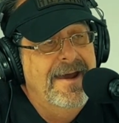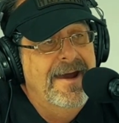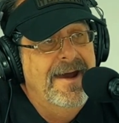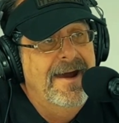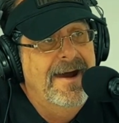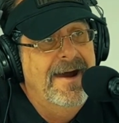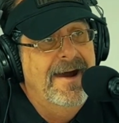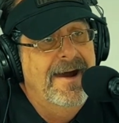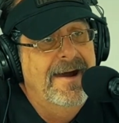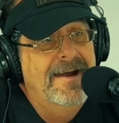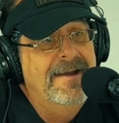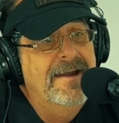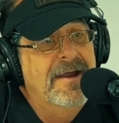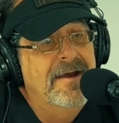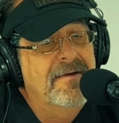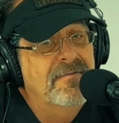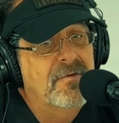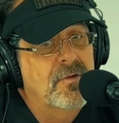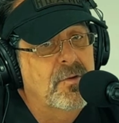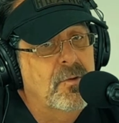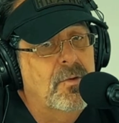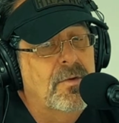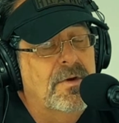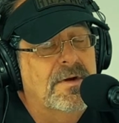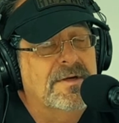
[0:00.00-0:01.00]
I never
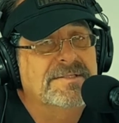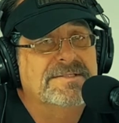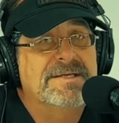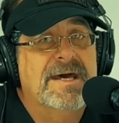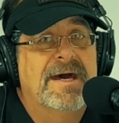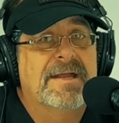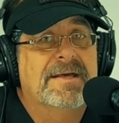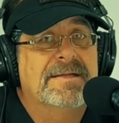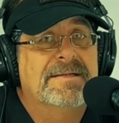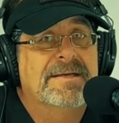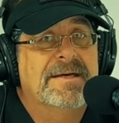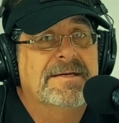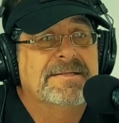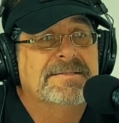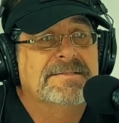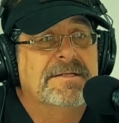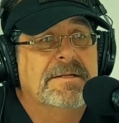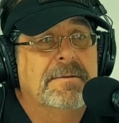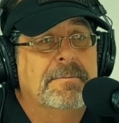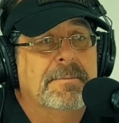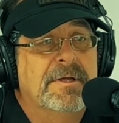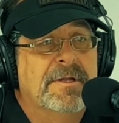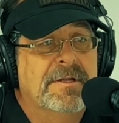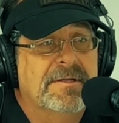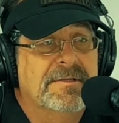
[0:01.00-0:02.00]
once had a test in
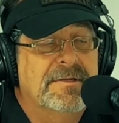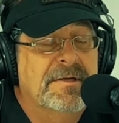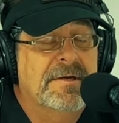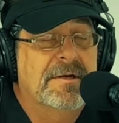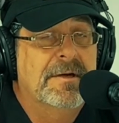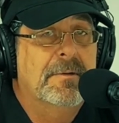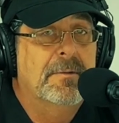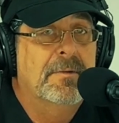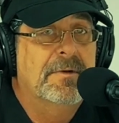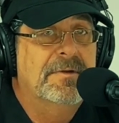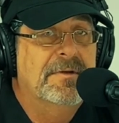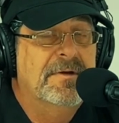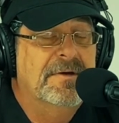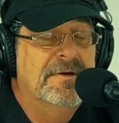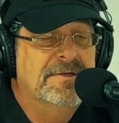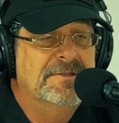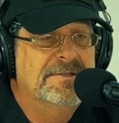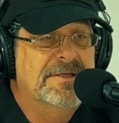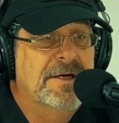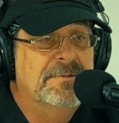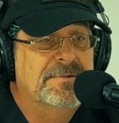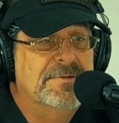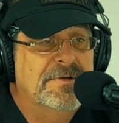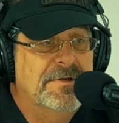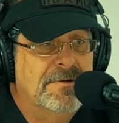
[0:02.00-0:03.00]
the military, with the
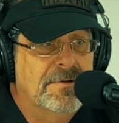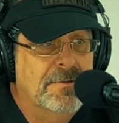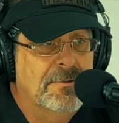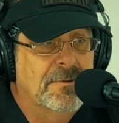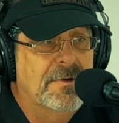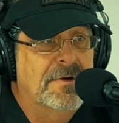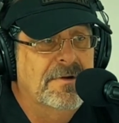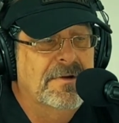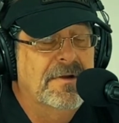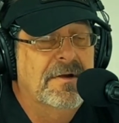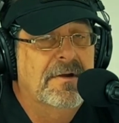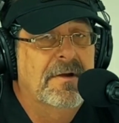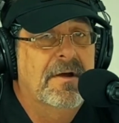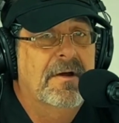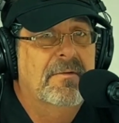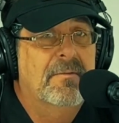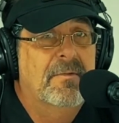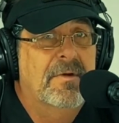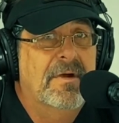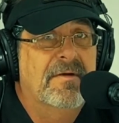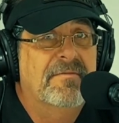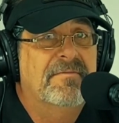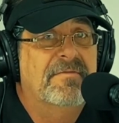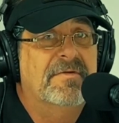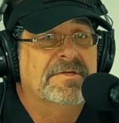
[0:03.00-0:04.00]
exception of the one that
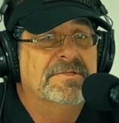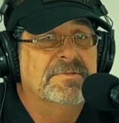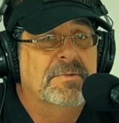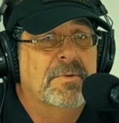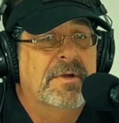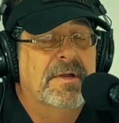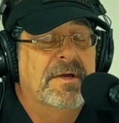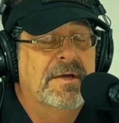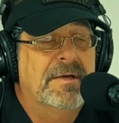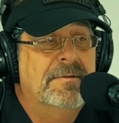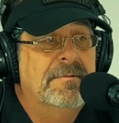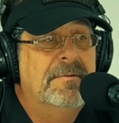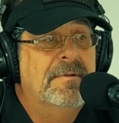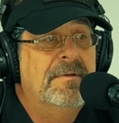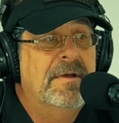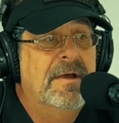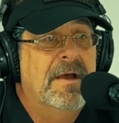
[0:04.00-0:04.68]
when I first went in,